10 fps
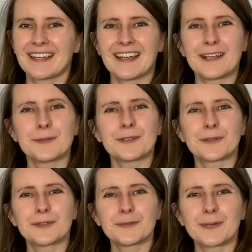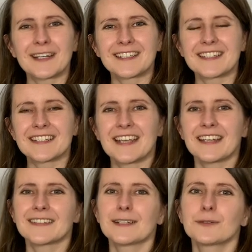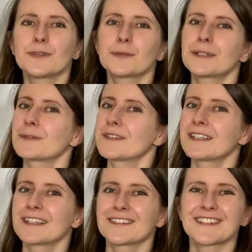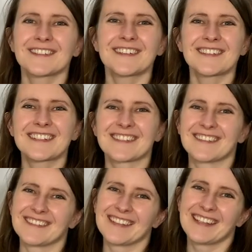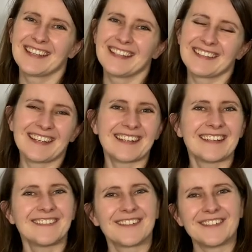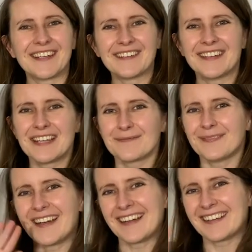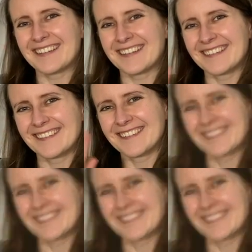I wish you good practice and I look forward to seeing you here very soon. Take care for now. Bye!